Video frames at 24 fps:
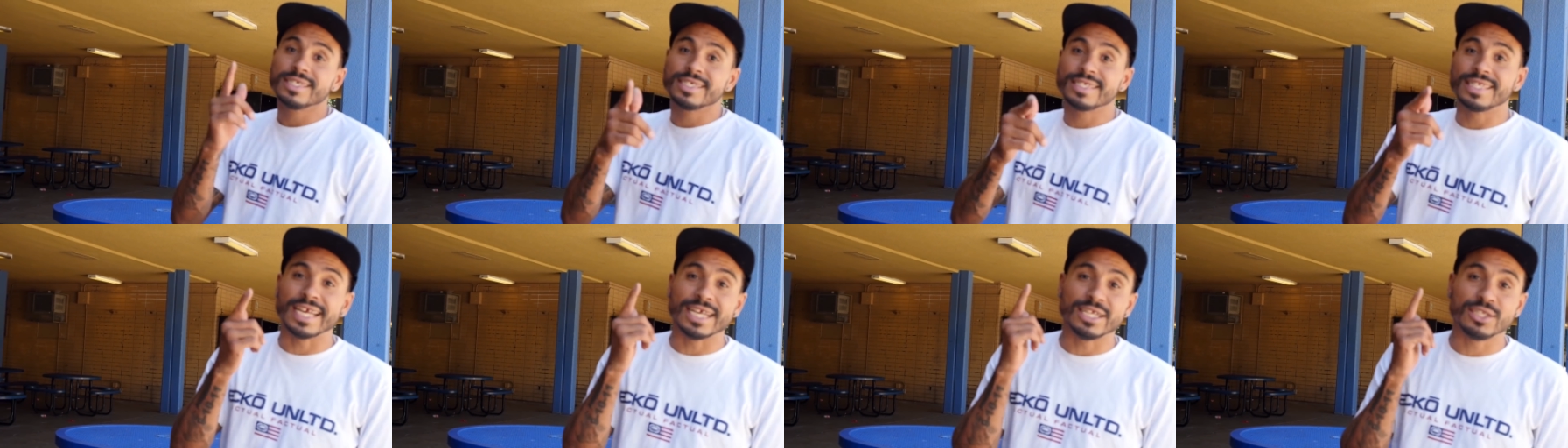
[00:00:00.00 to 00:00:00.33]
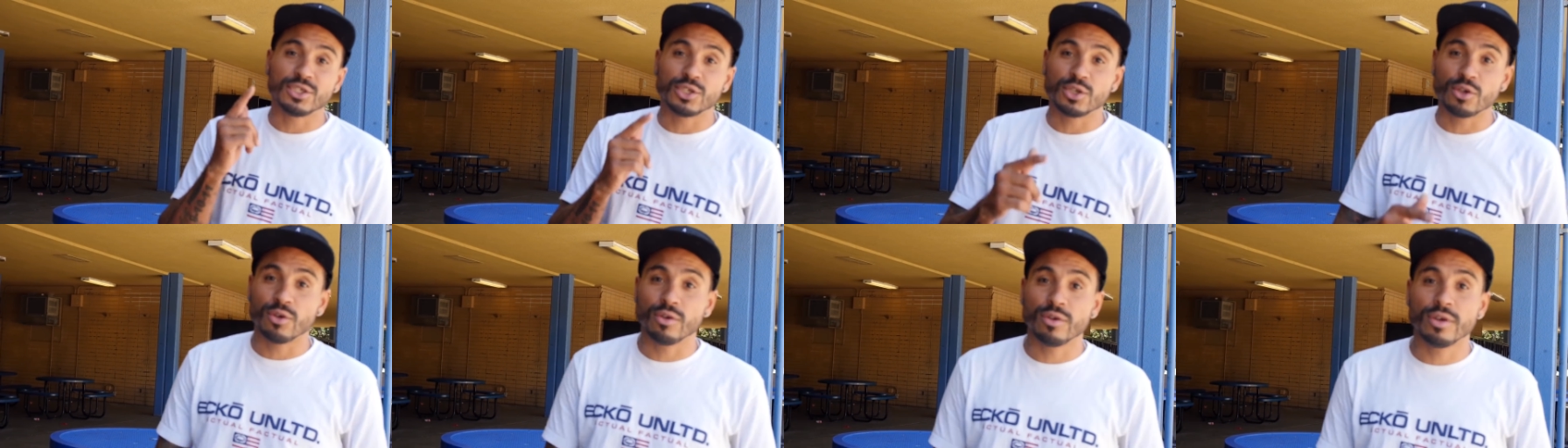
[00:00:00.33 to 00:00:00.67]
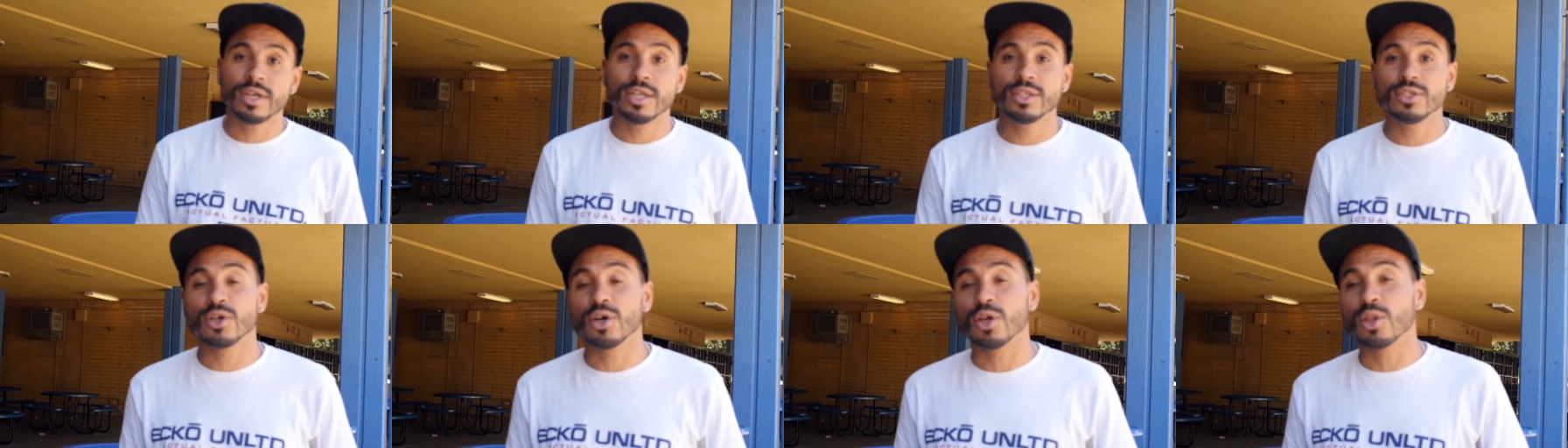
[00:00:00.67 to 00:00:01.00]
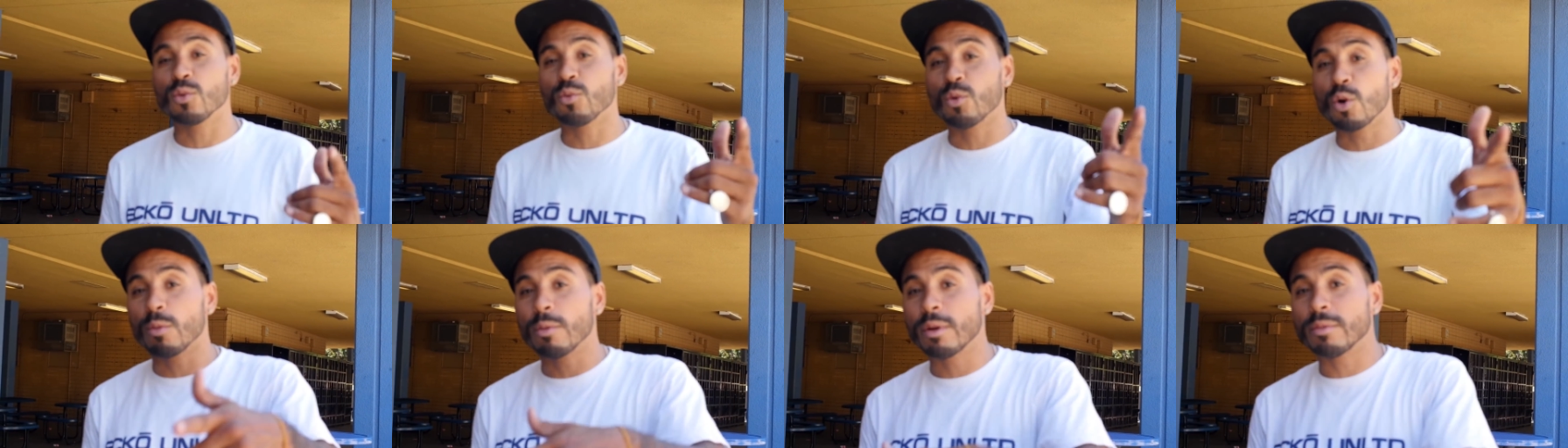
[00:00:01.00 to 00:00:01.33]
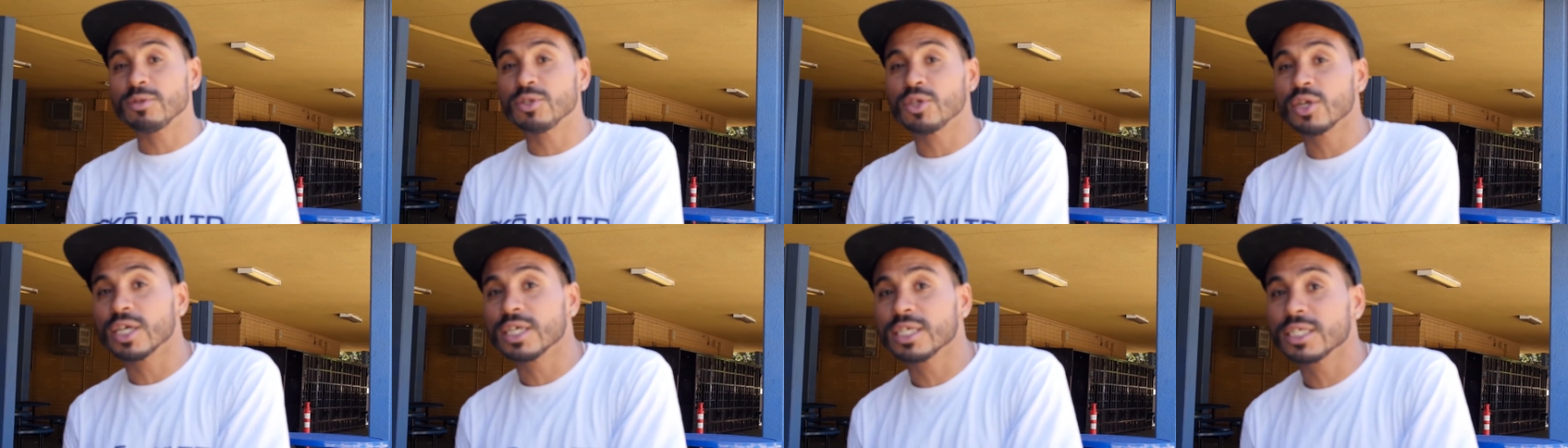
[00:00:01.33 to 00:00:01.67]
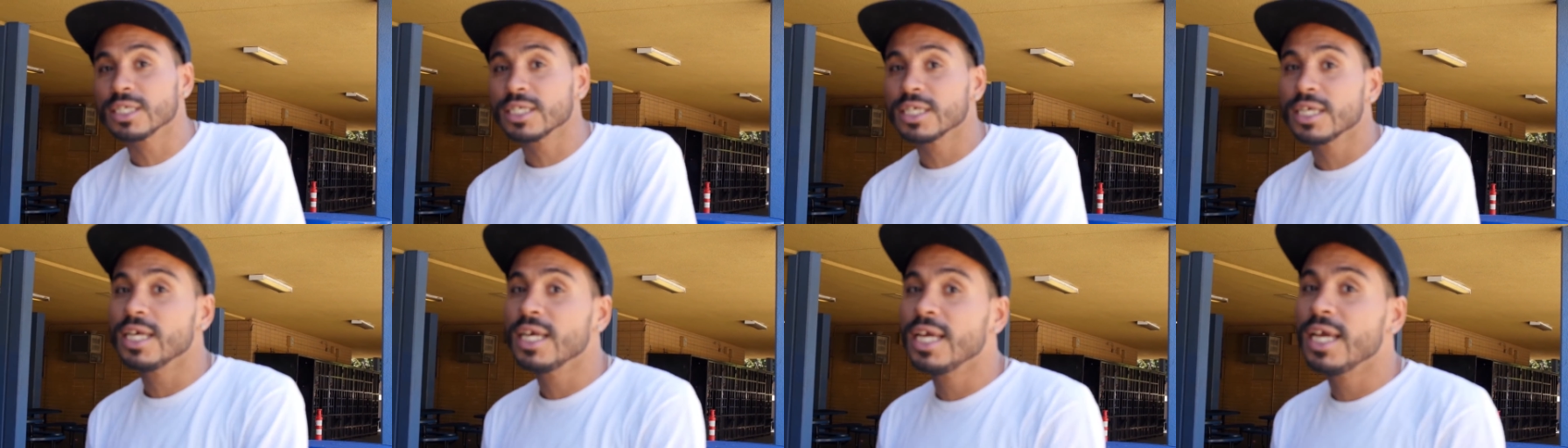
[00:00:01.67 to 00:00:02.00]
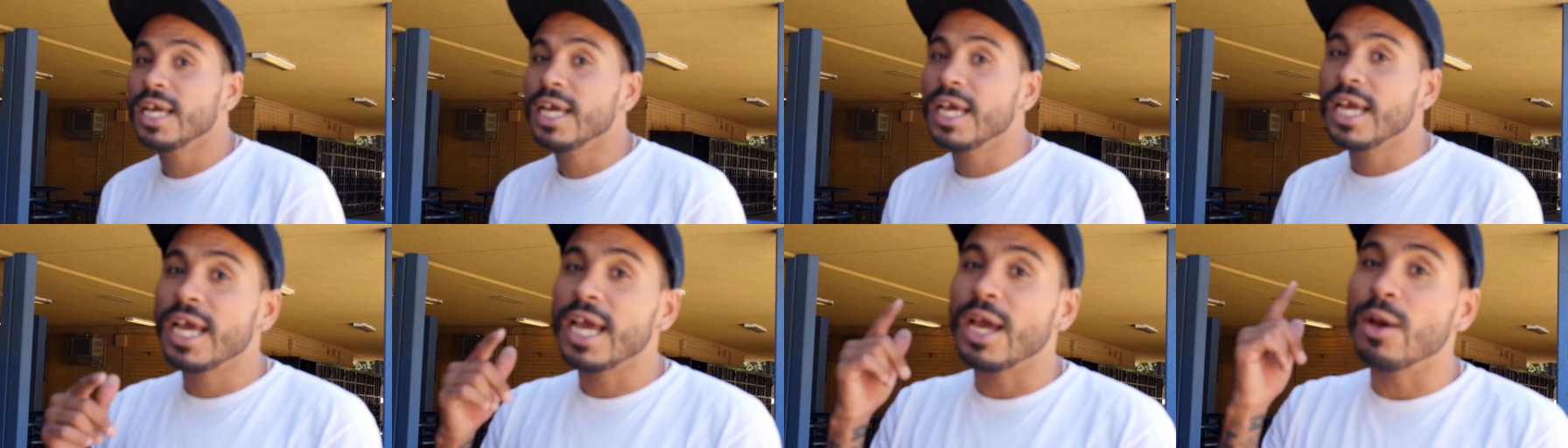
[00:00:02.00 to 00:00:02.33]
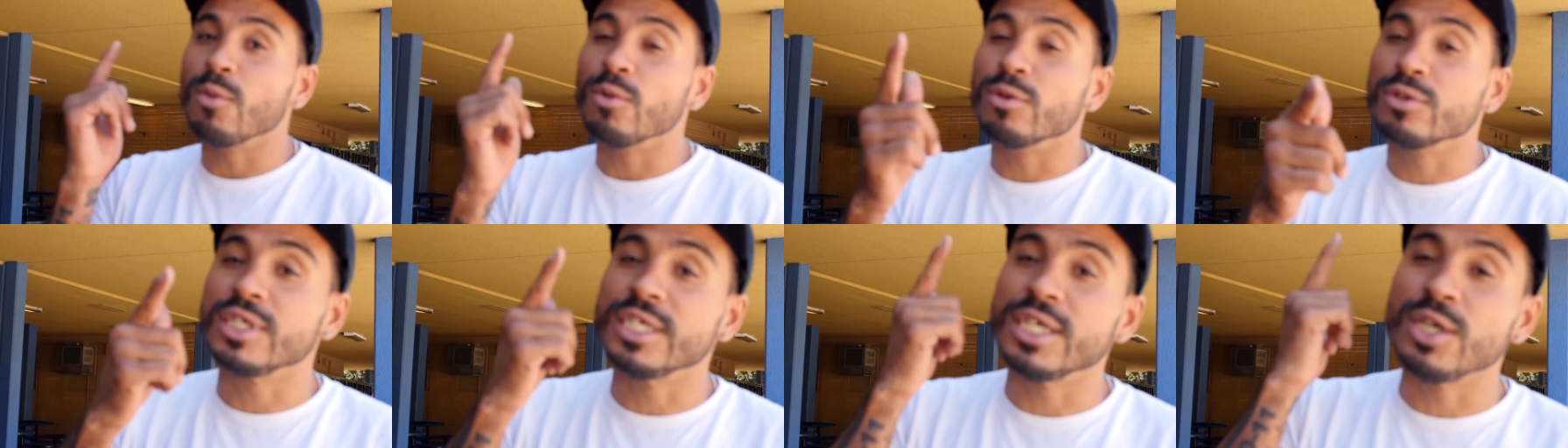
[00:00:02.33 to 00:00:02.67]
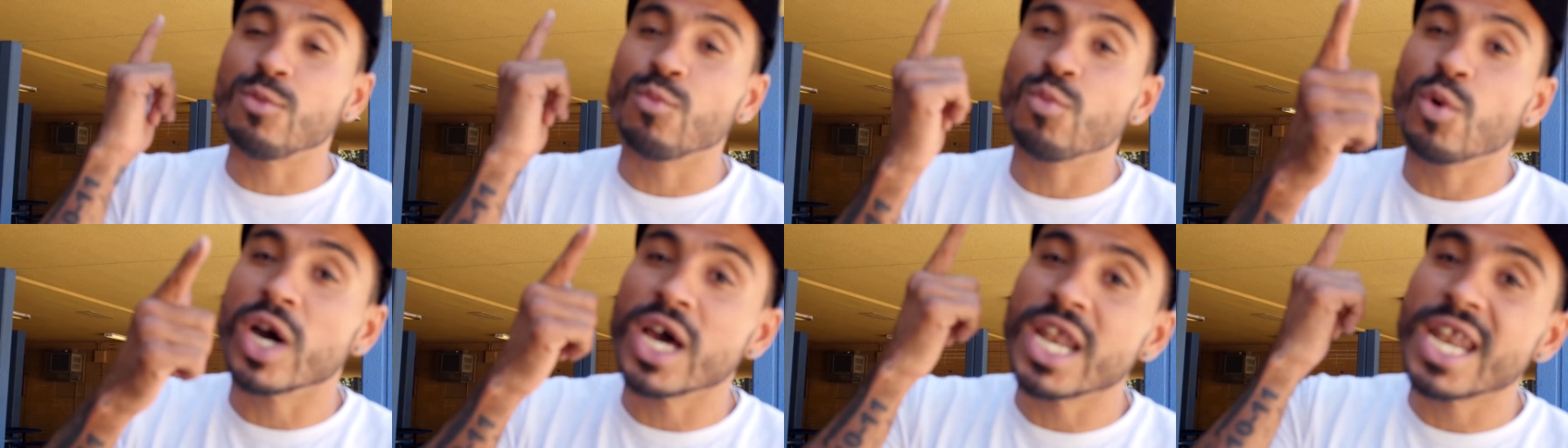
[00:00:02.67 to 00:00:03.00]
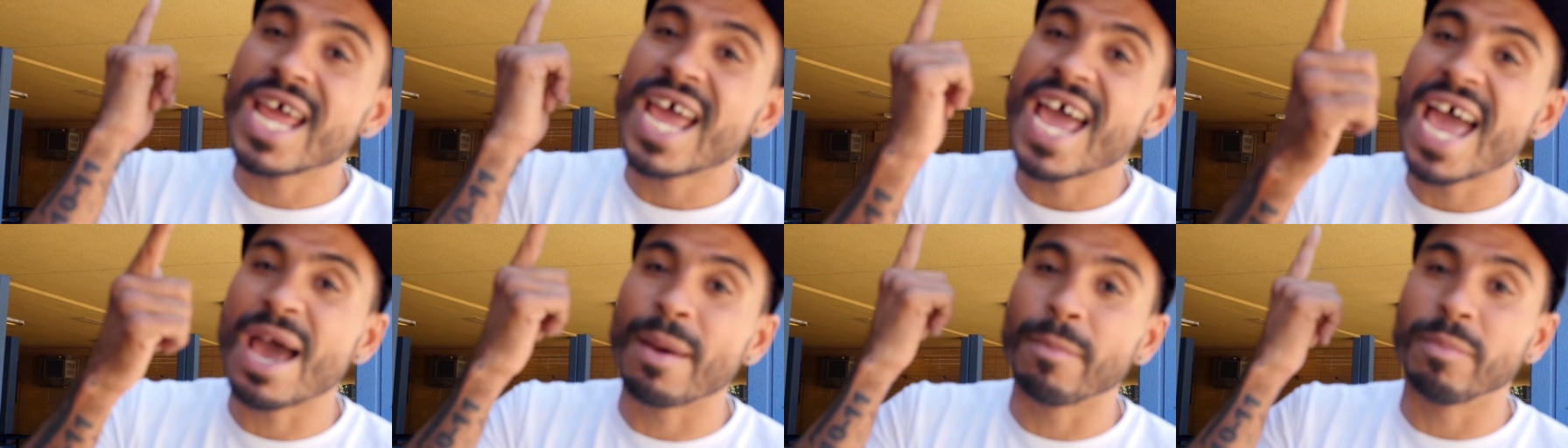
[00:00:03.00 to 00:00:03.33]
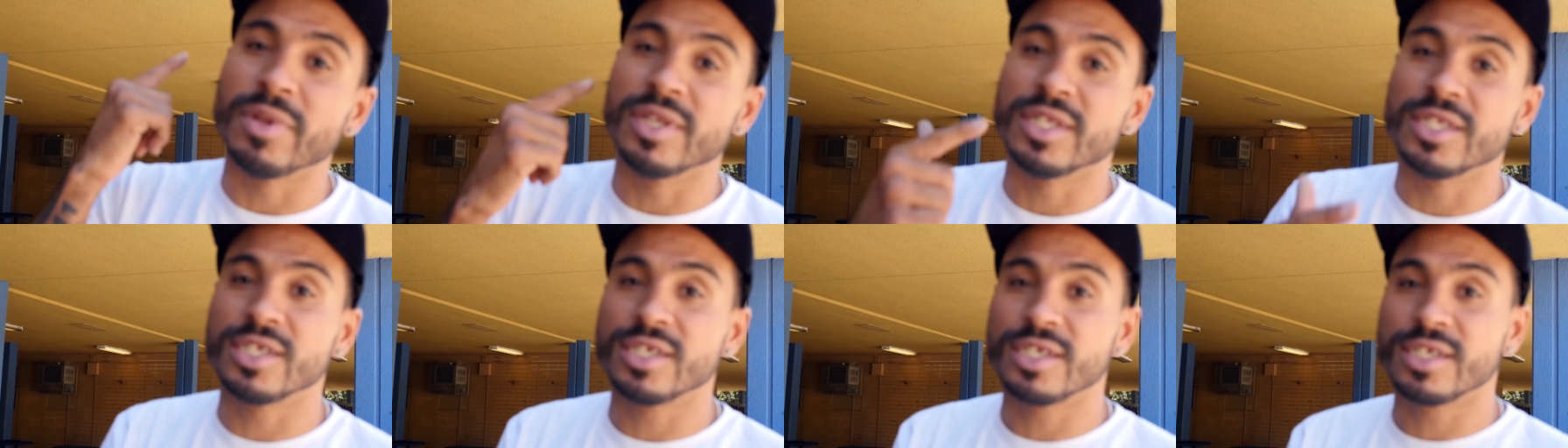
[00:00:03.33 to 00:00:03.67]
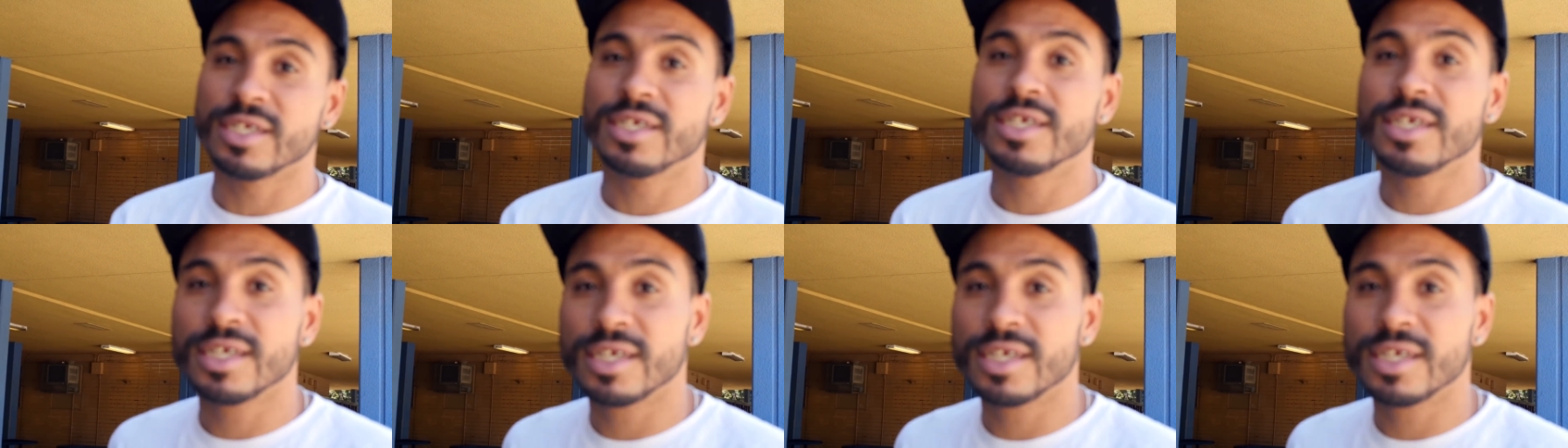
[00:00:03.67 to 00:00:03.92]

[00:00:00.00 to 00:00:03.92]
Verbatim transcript: stay tuned to all the warm-up tricks, and we'll see what happens.